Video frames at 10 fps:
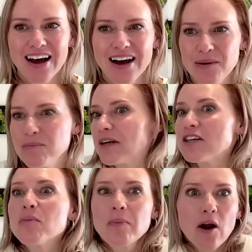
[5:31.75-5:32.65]

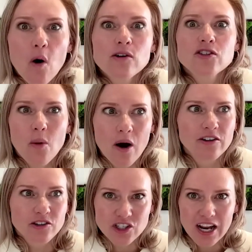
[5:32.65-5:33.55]
But also
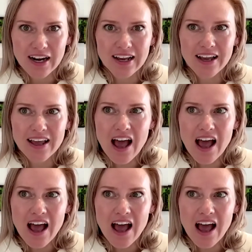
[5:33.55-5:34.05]
understanding